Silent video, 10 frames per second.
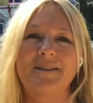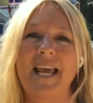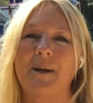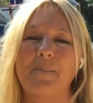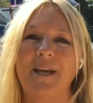
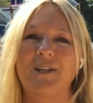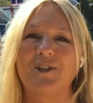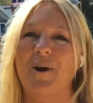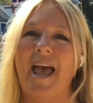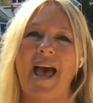take a
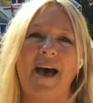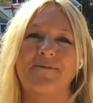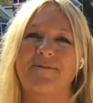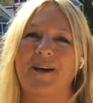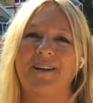picture, have
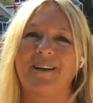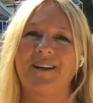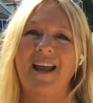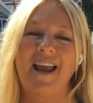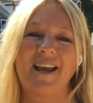fun,
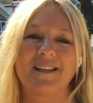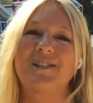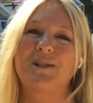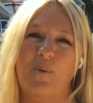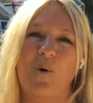and
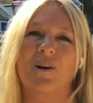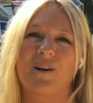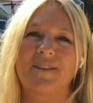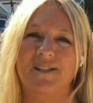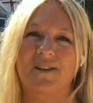support
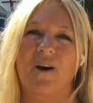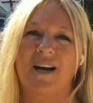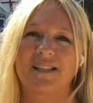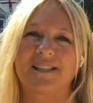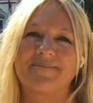this
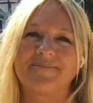cause.